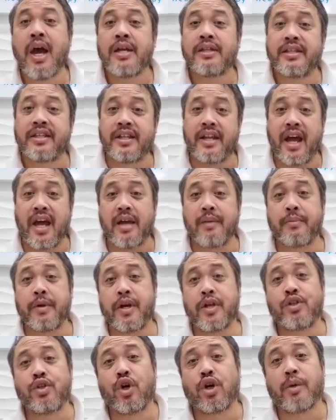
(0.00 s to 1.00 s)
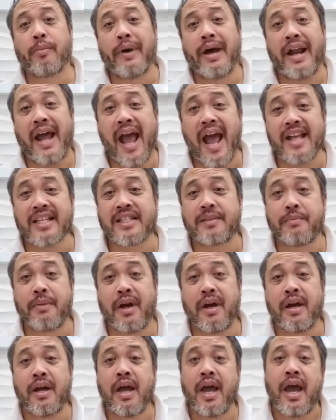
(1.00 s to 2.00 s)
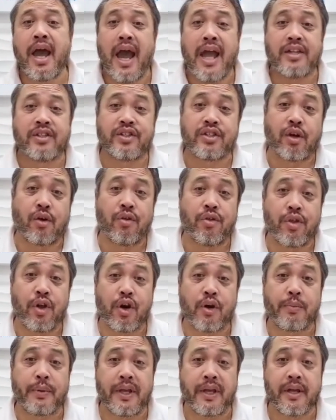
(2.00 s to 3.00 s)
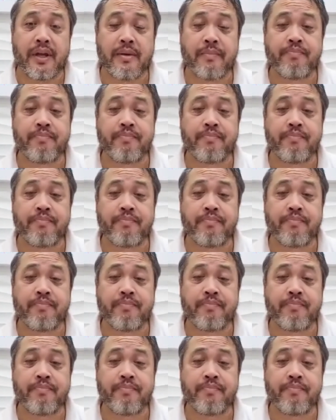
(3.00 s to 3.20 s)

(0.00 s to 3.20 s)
Today I'm going to talk about asthma and salt therapy.